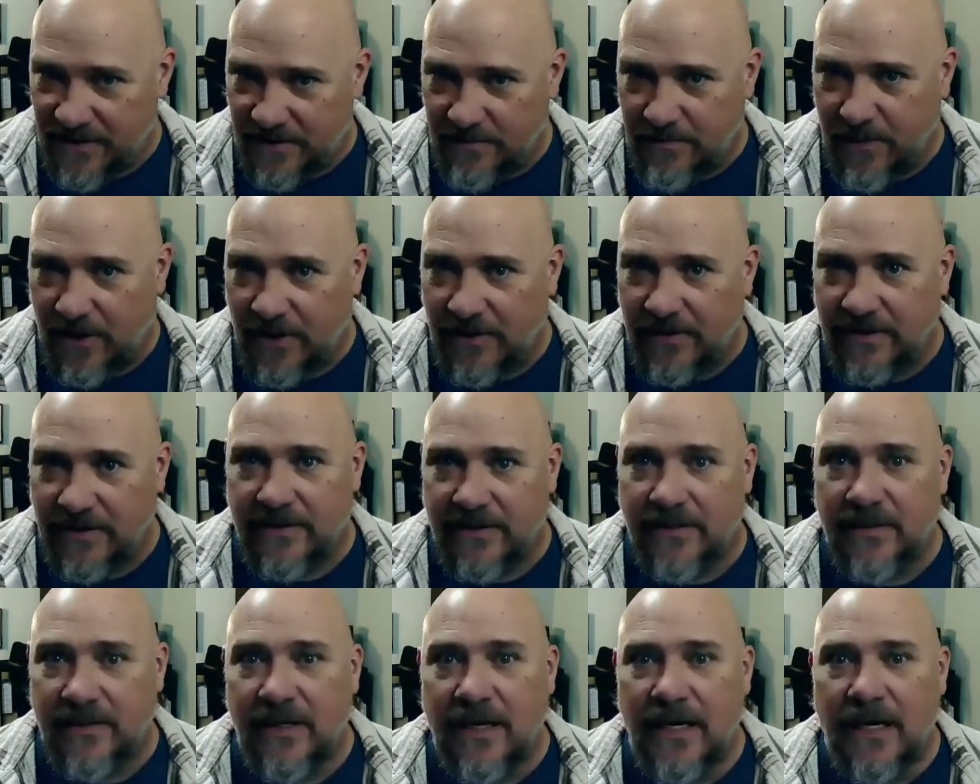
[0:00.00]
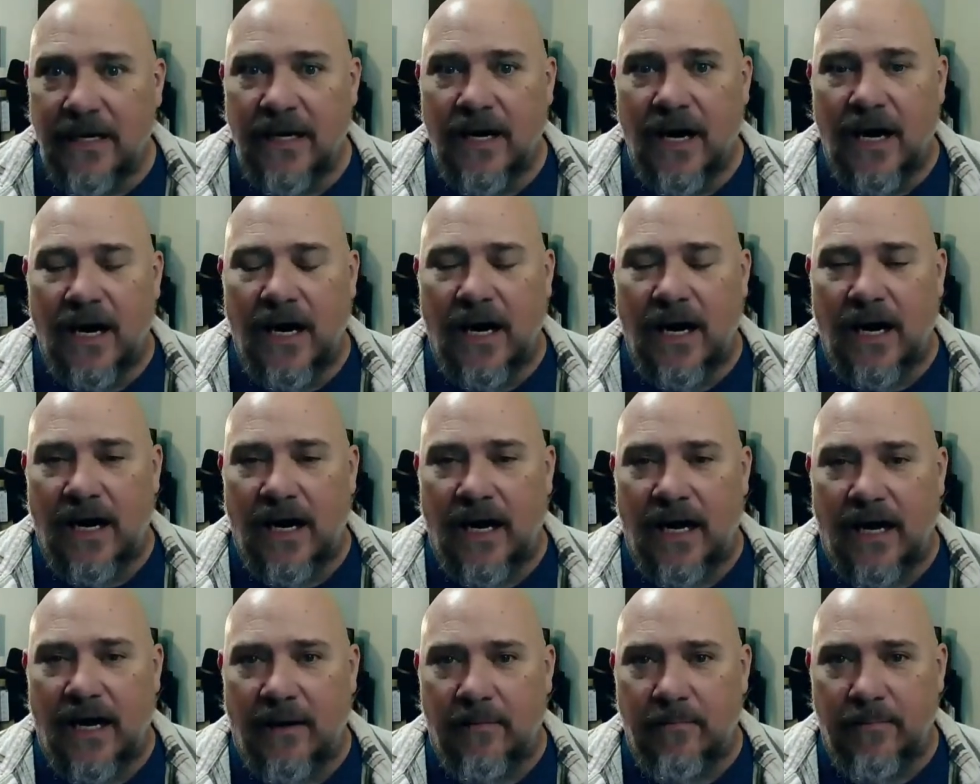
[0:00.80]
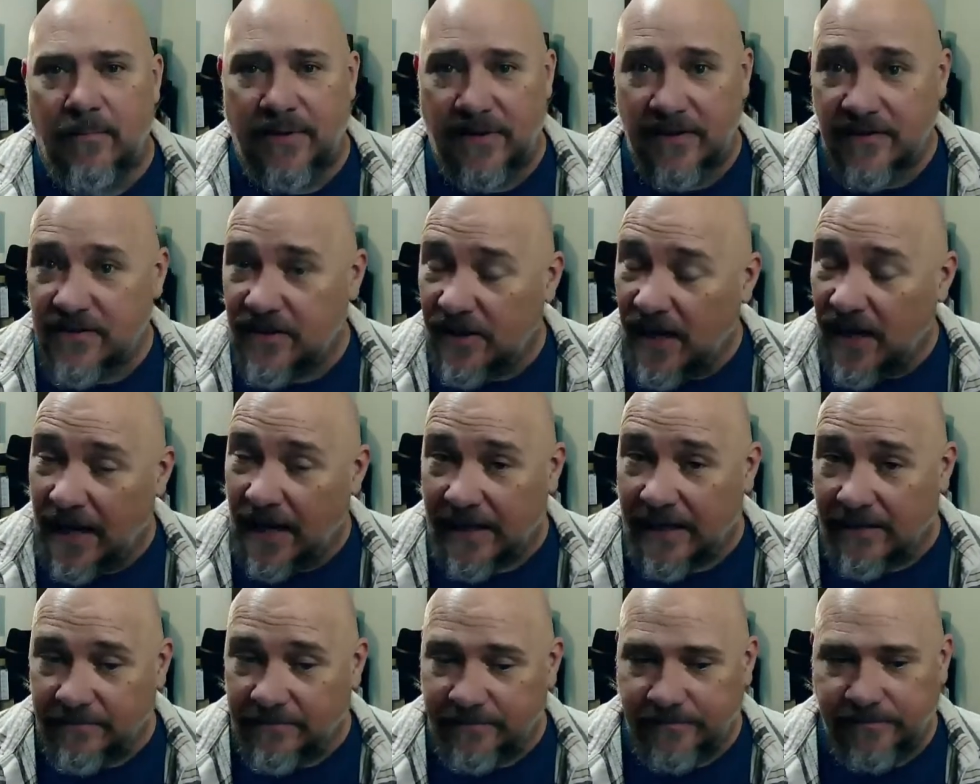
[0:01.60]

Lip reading: partner. But this client